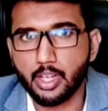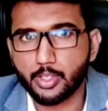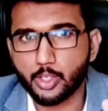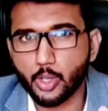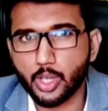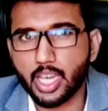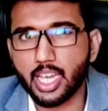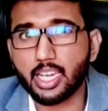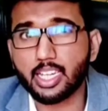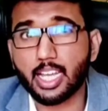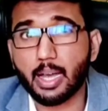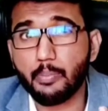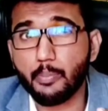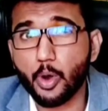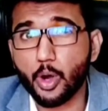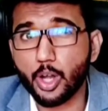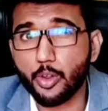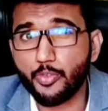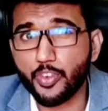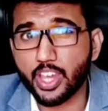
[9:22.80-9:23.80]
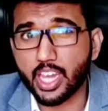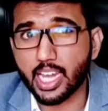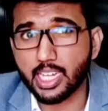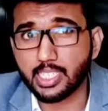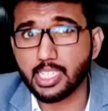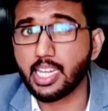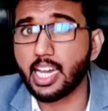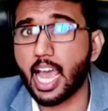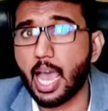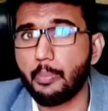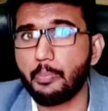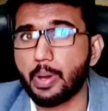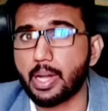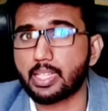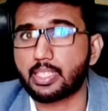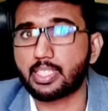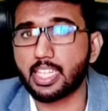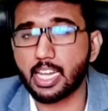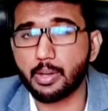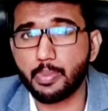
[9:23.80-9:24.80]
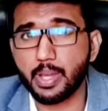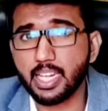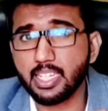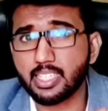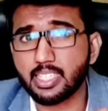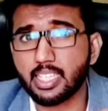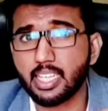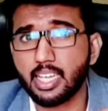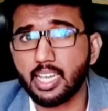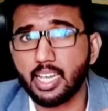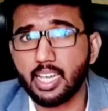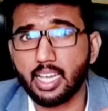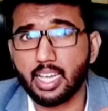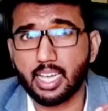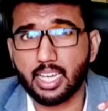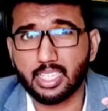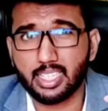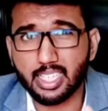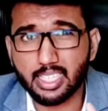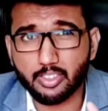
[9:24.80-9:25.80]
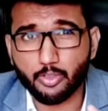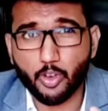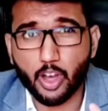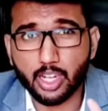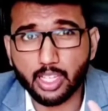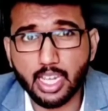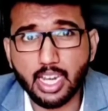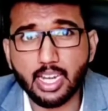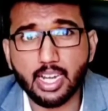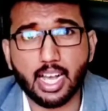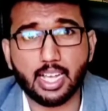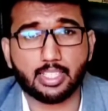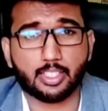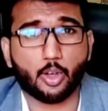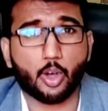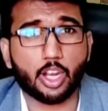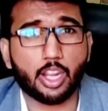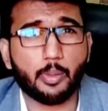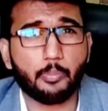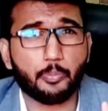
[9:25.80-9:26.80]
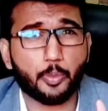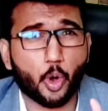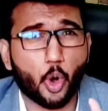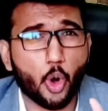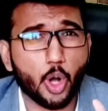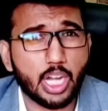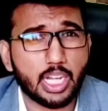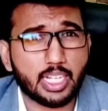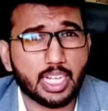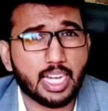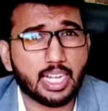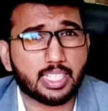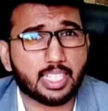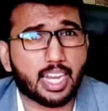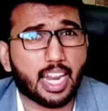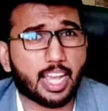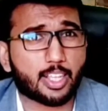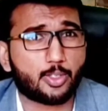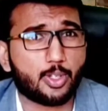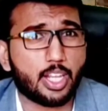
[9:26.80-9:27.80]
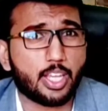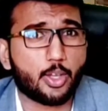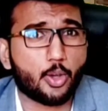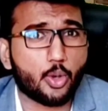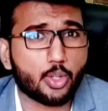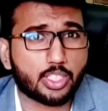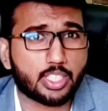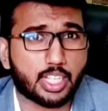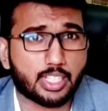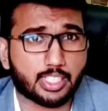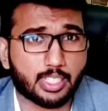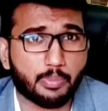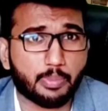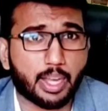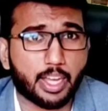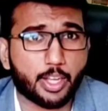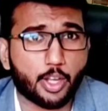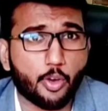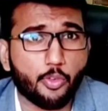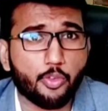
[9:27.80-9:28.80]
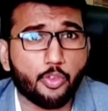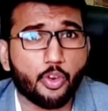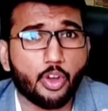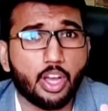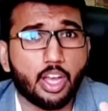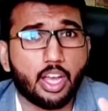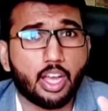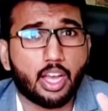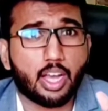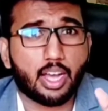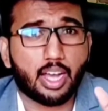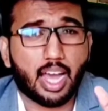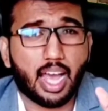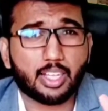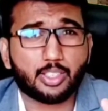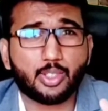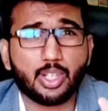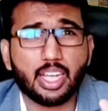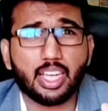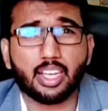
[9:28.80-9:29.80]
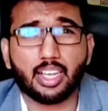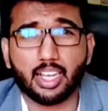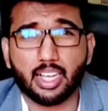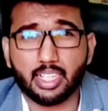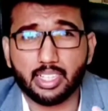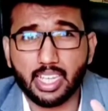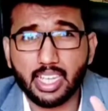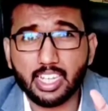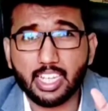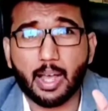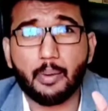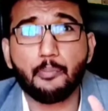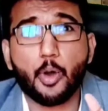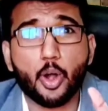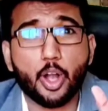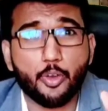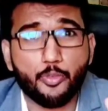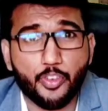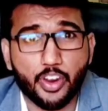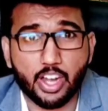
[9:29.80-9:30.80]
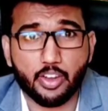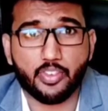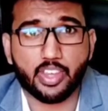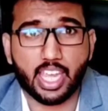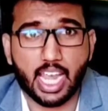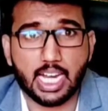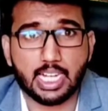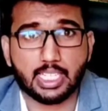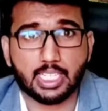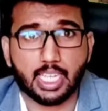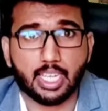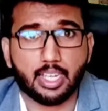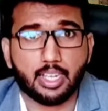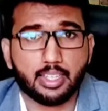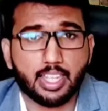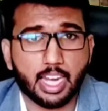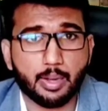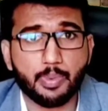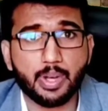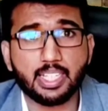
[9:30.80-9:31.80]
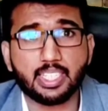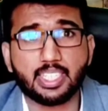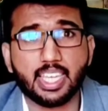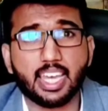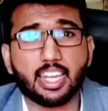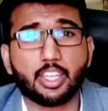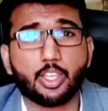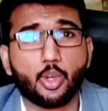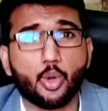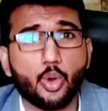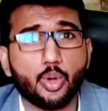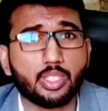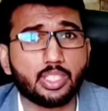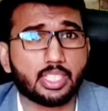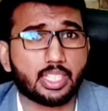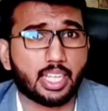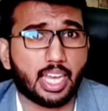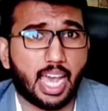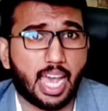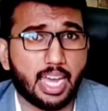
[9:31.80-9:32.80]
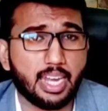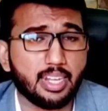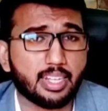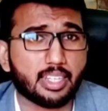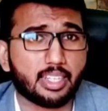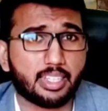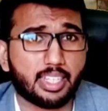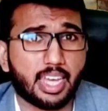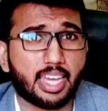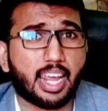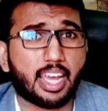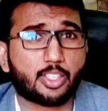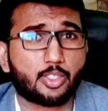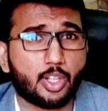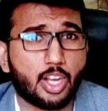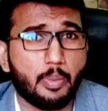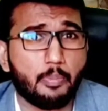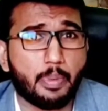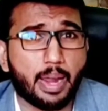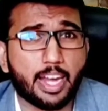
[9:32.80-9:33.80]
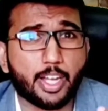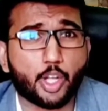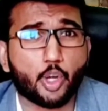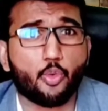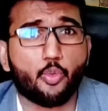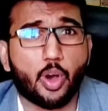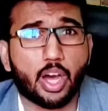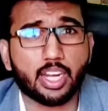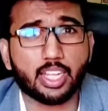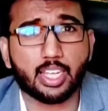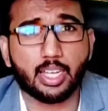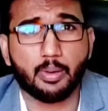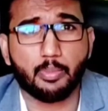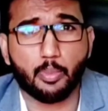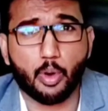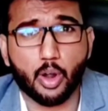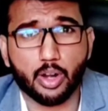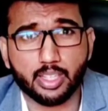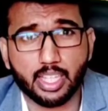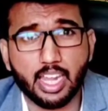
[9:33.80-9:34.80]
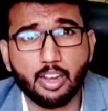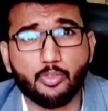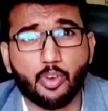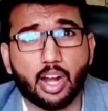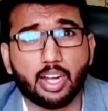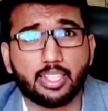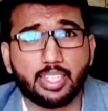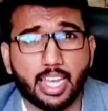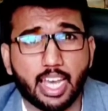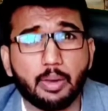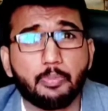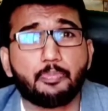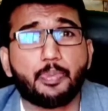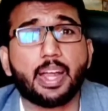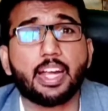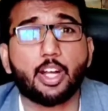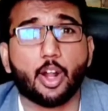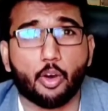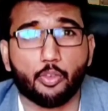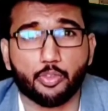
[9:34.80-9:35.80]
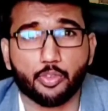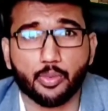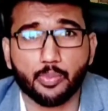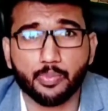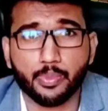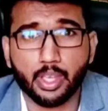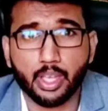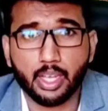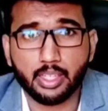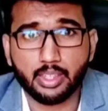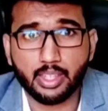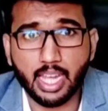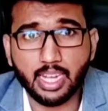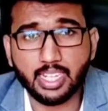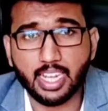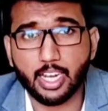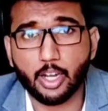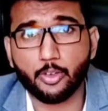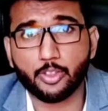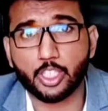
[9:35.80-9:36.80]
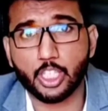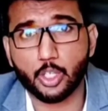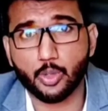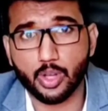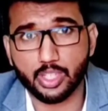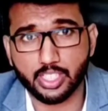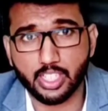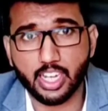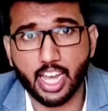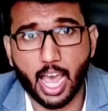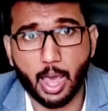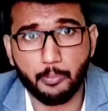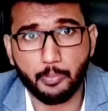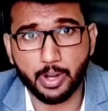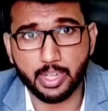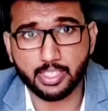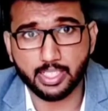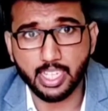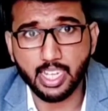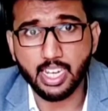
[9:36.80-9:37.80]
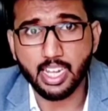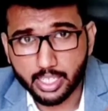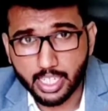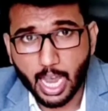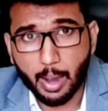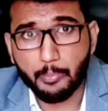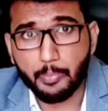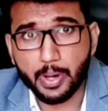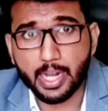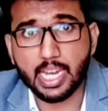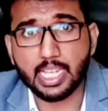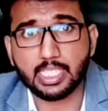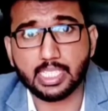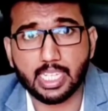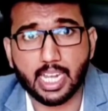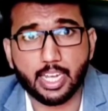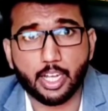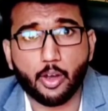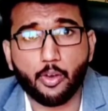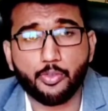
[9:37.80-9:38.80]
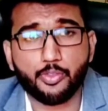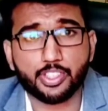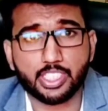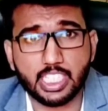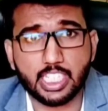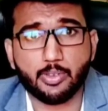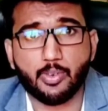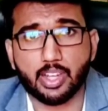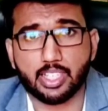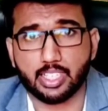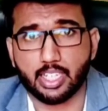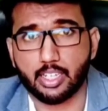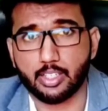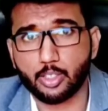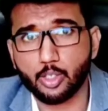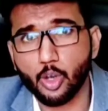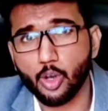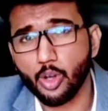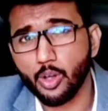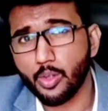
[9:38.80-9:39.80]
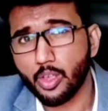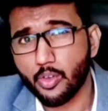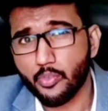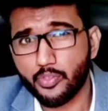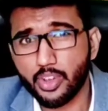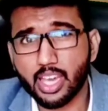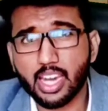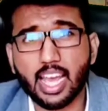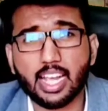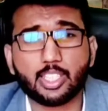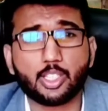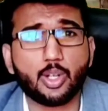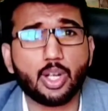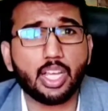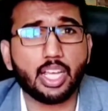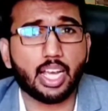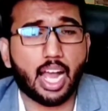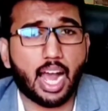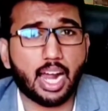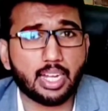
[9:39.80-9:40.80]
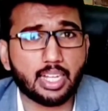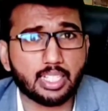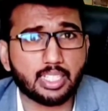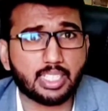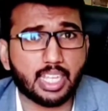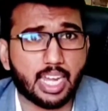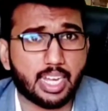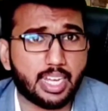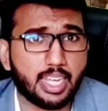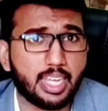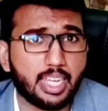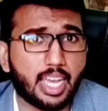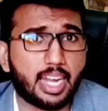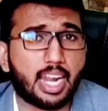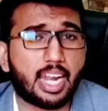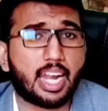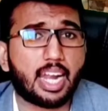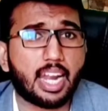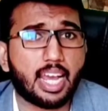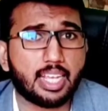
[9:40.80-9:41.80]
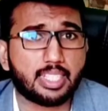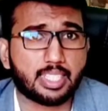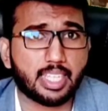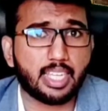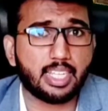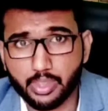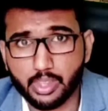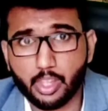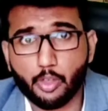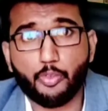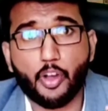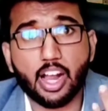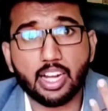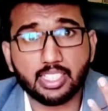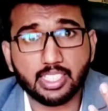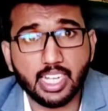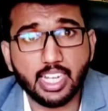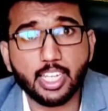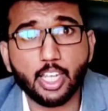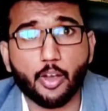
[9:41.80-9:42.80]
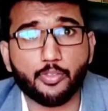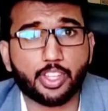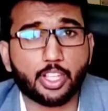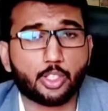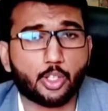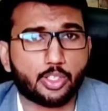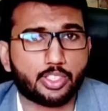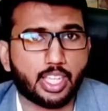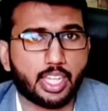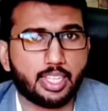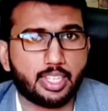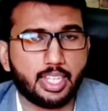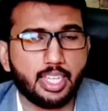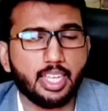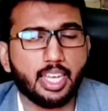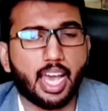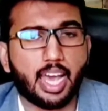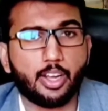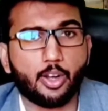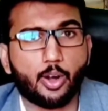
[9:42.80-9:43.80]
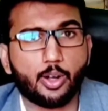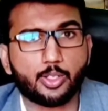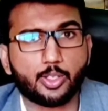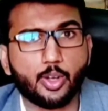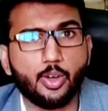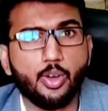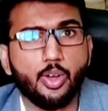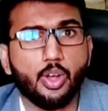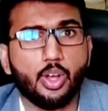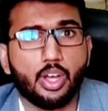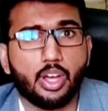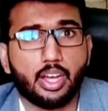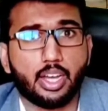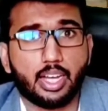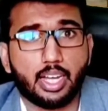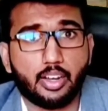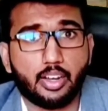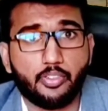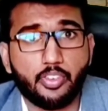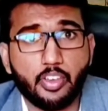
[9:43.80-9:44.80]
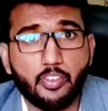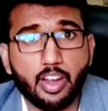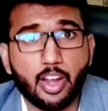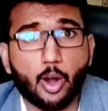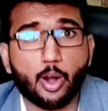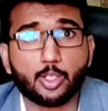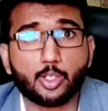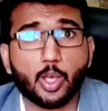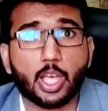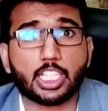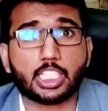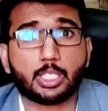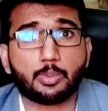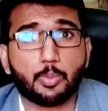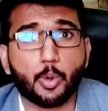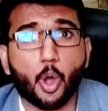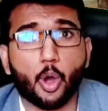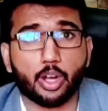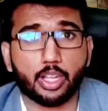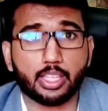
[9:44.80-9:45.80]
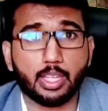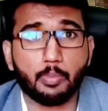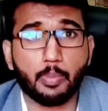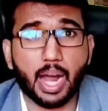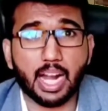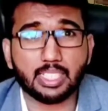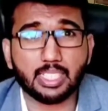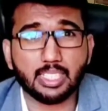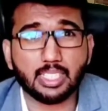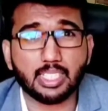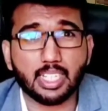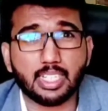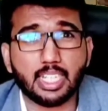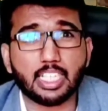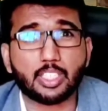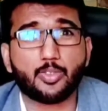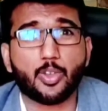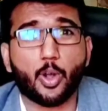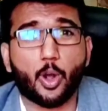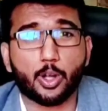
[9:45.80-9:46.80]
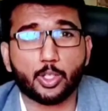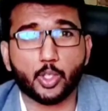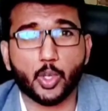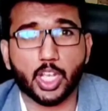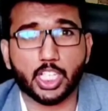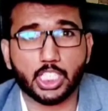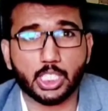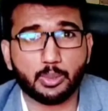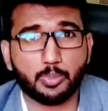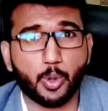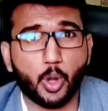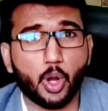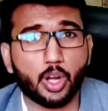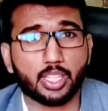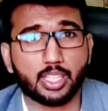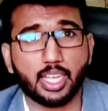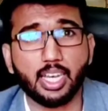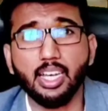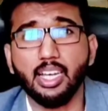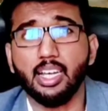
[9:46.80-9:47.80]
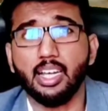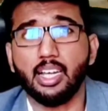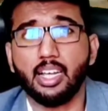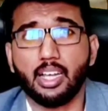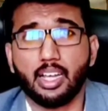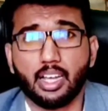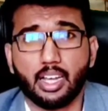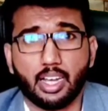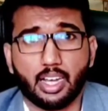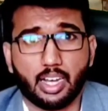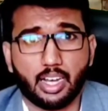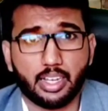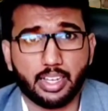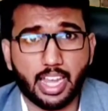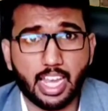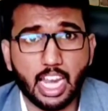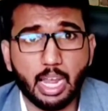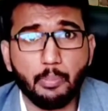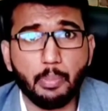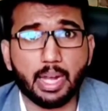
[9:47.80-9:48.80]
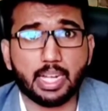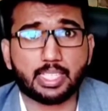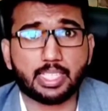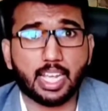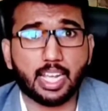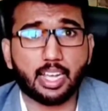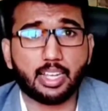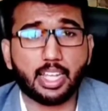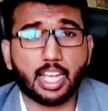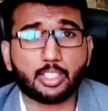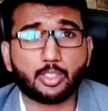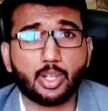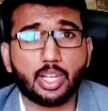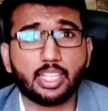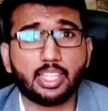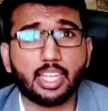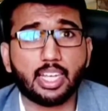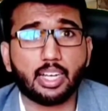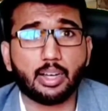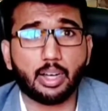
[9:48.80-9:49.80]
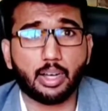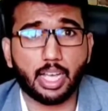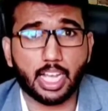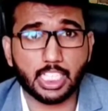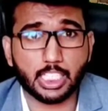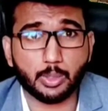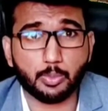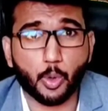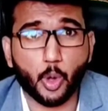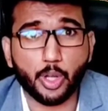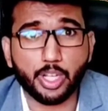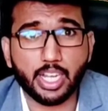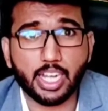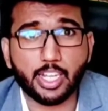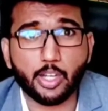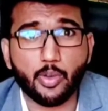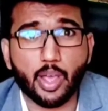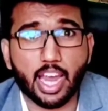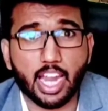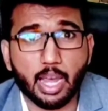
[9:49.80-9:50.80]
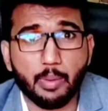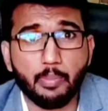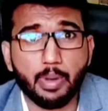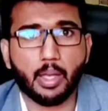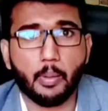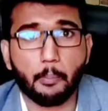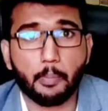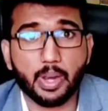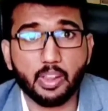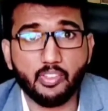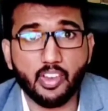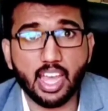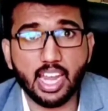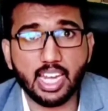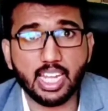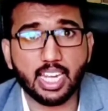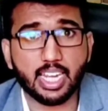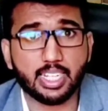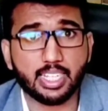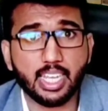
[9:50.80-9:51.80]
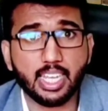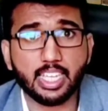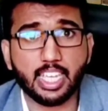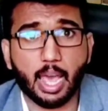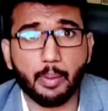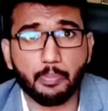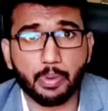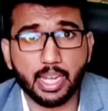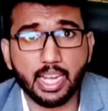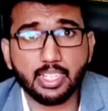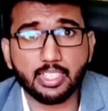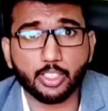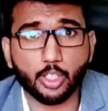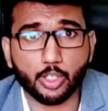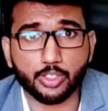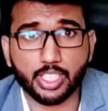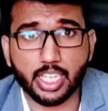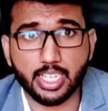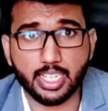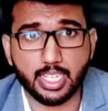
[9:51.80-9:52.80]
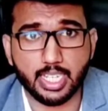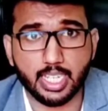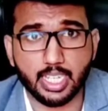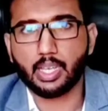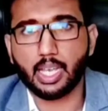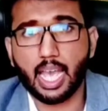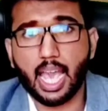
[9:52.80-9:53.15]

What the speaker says: So here commodification happens. That means this working class or the proletariats are actually used as some kind of, actually they are commodified we can say. That means they are used and they are actually made to work more than what they are paid off. That kind of situation happens in capitalist kind of situation. So we are actually understanding and analyzing the functioning of the society, and also we will also explore, the Marxist critics will also explore the elements, actually the exploitative elements prevailing in the capitalist society.